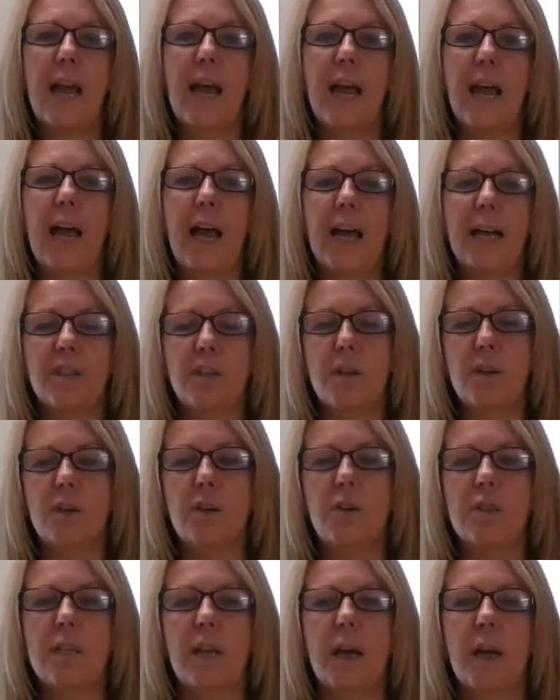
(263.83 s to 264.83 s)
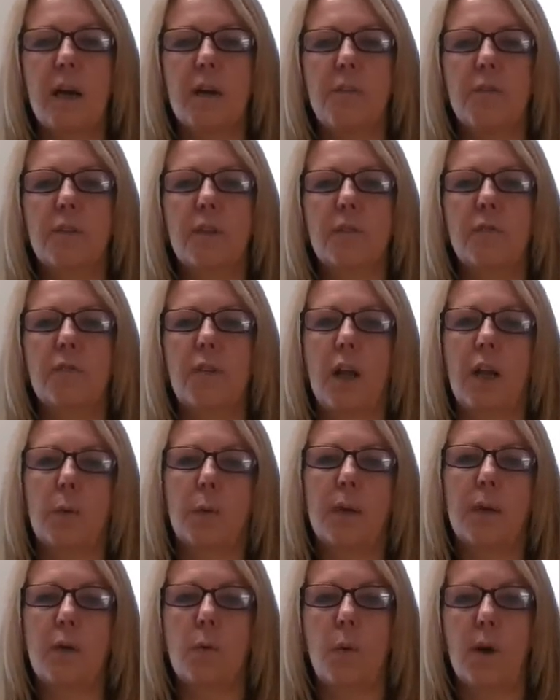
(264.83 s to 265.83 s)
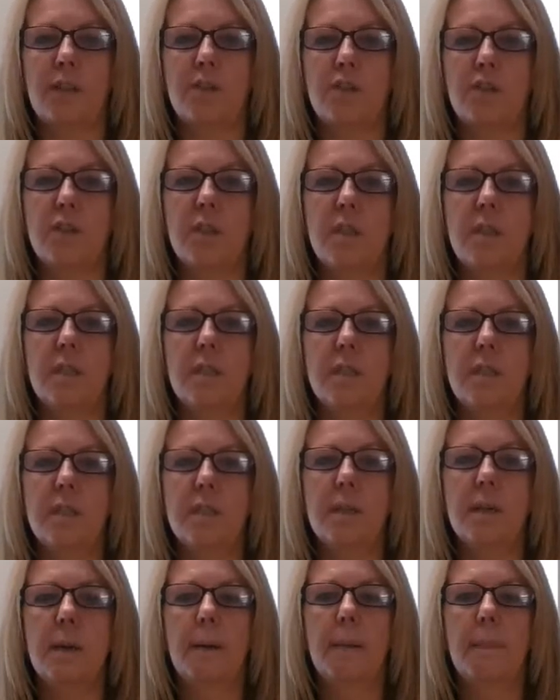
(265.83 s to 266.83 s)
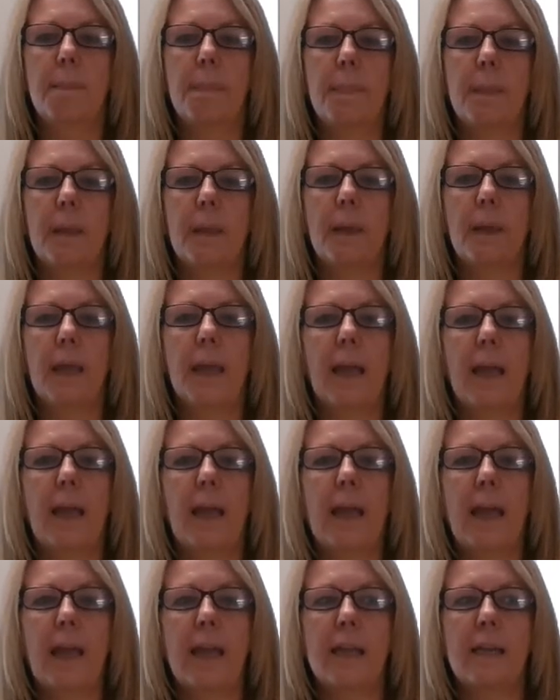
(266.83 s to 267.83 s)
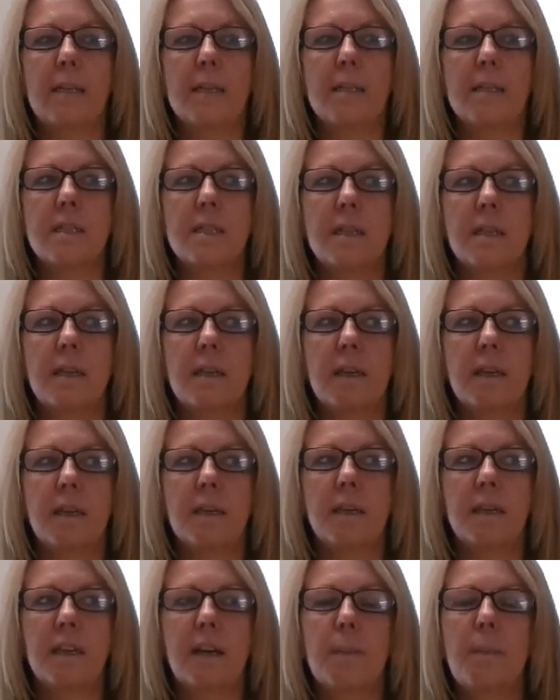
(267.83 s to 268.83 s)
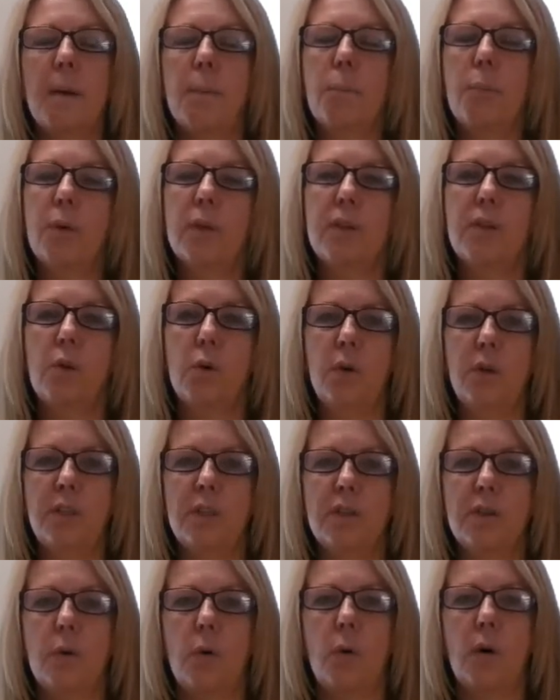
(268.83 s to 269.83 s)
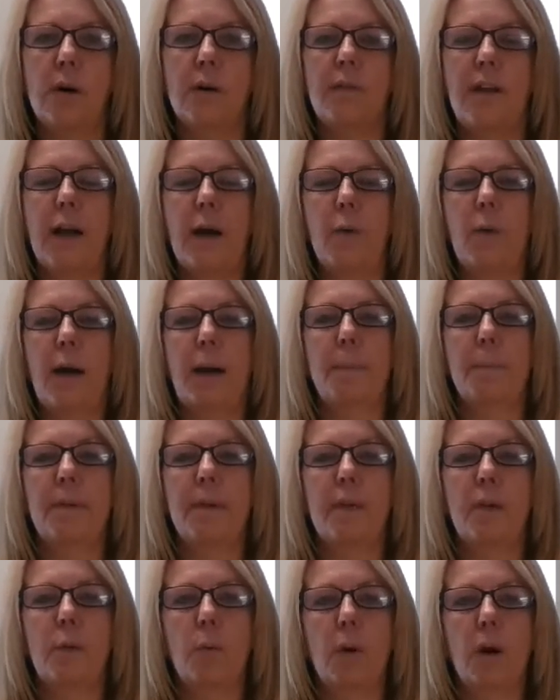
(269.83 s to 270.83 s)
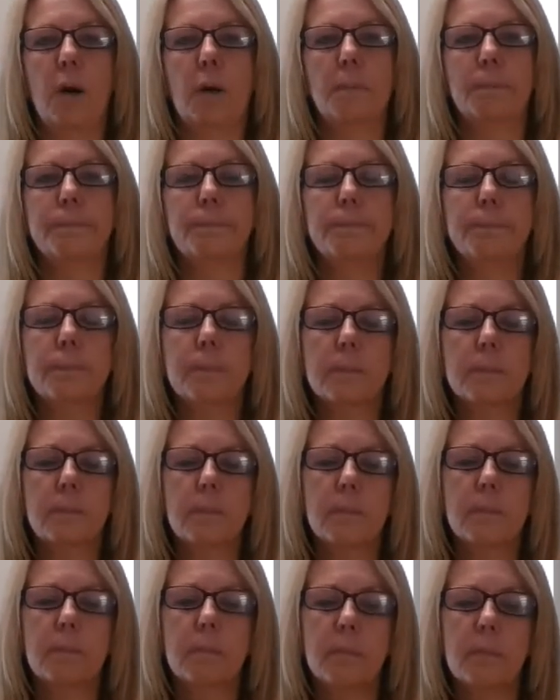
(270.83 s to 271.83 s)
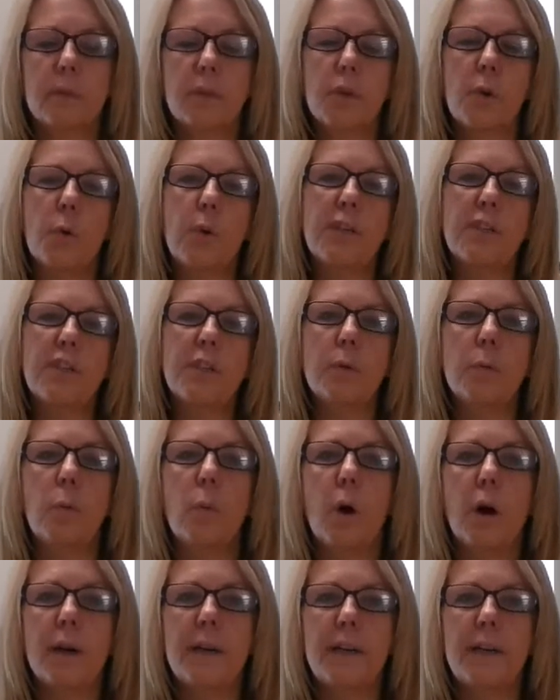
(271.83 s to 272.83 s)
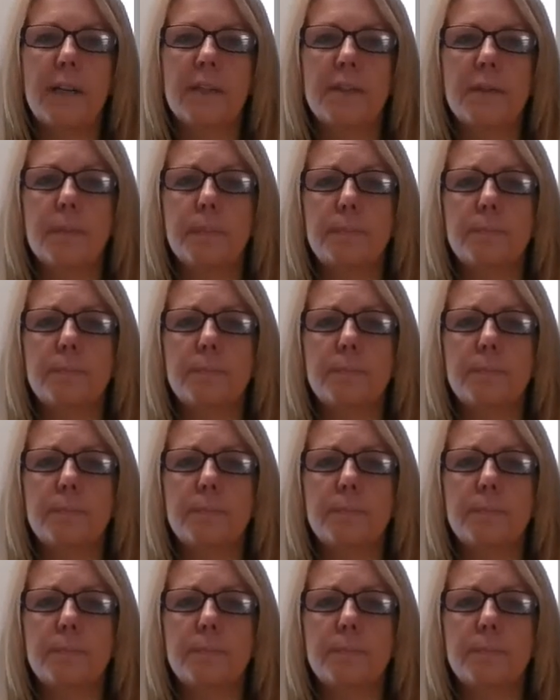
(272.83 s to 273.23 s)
ask yourself the following questions and come up with your score of how happy you are. So question 1 is,